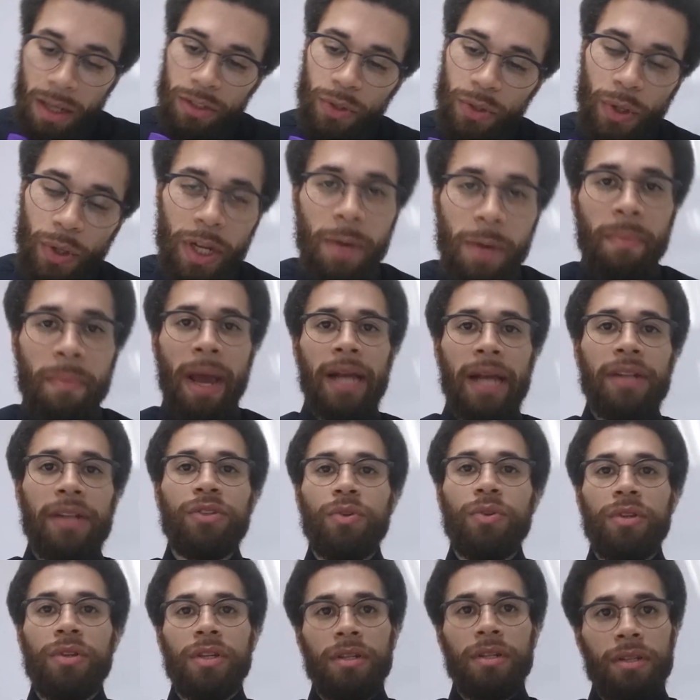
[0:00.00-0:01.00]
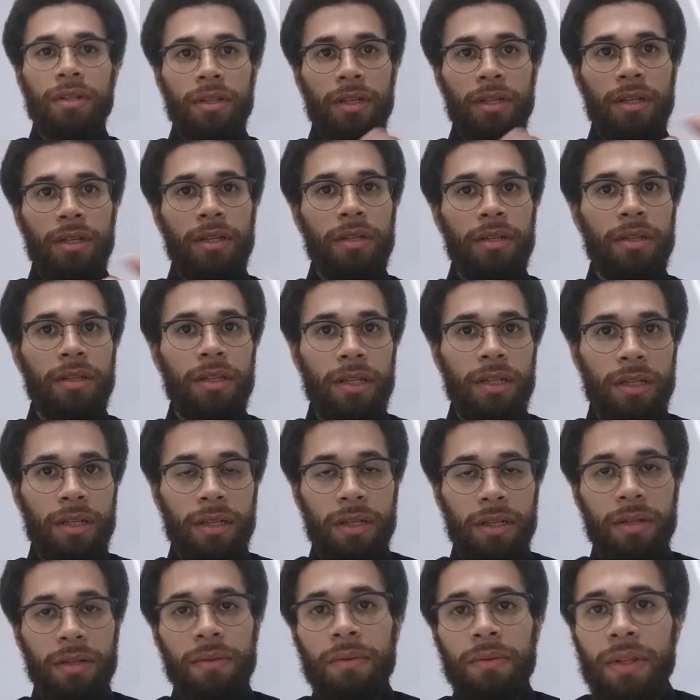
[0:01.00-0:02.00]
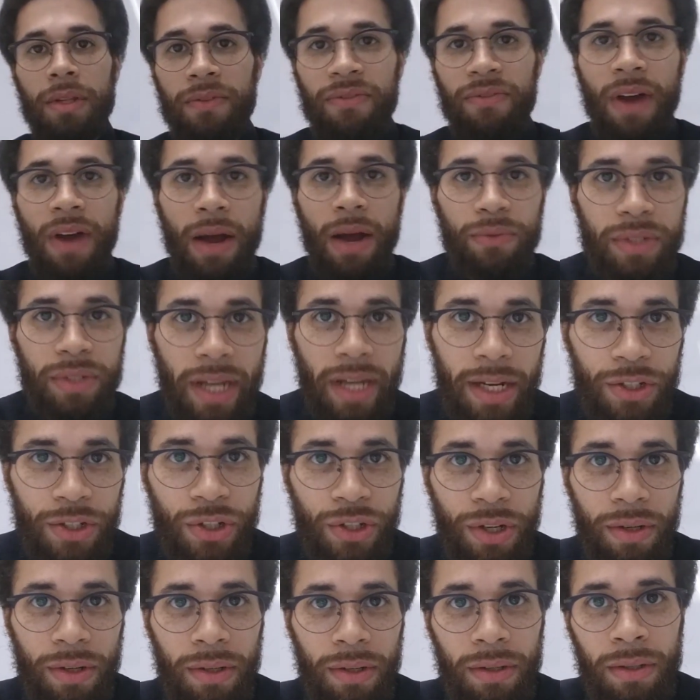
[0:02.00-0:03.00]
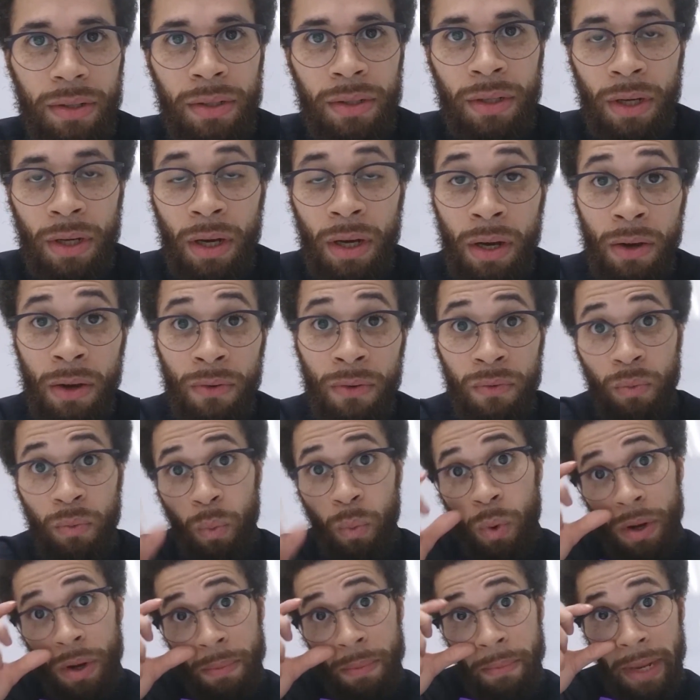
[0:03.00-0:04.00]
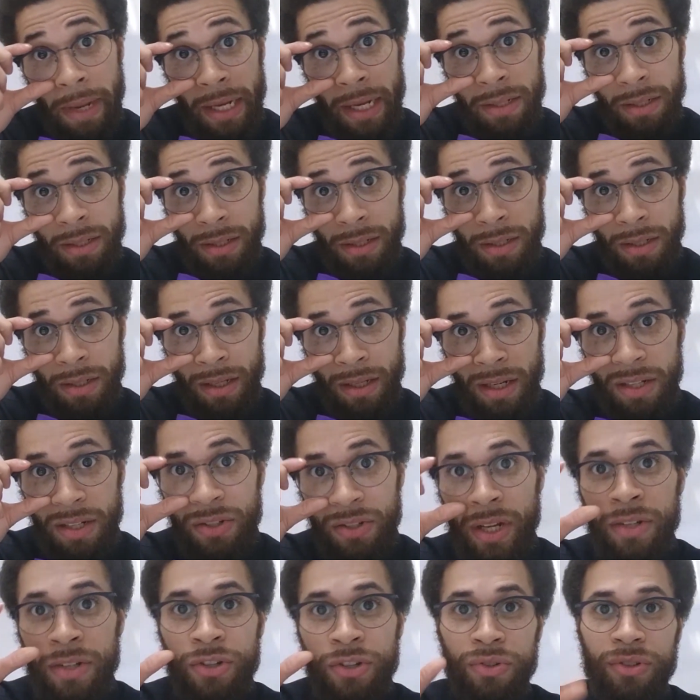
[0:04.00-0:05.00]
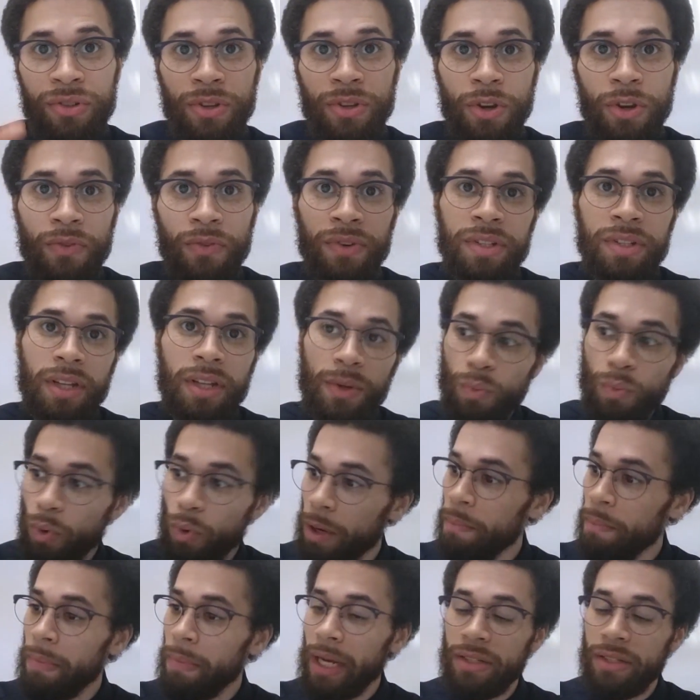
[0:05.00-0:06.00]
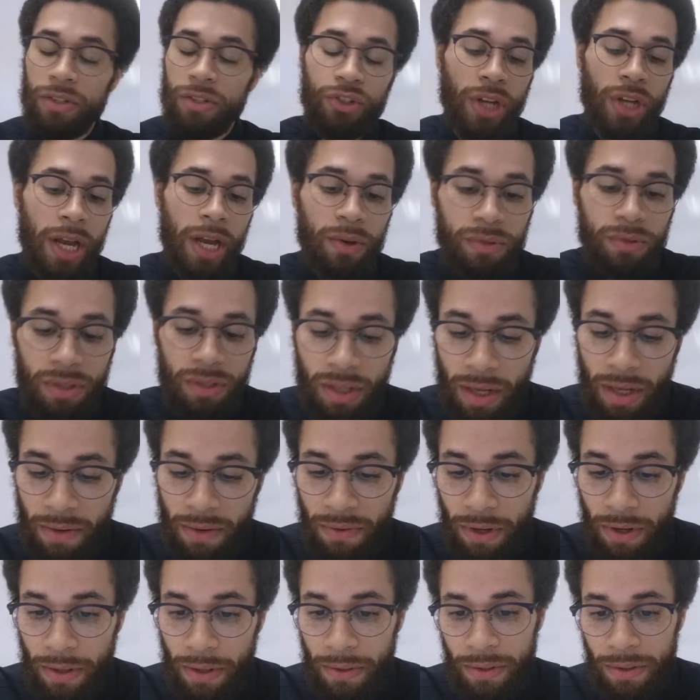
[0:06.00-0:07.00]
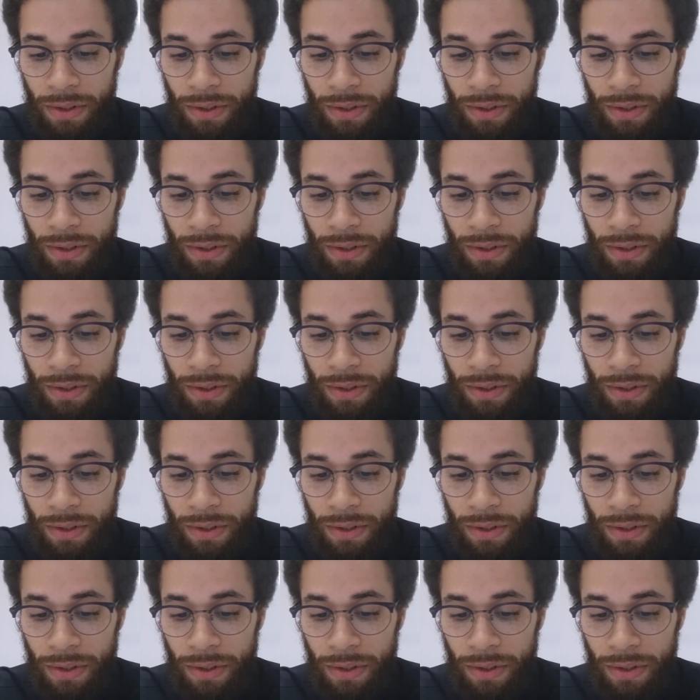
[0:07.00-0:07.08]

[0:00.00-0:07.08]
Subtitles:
So getting back to the foundation of what makes an indentured servant and what makes a chattel slave here.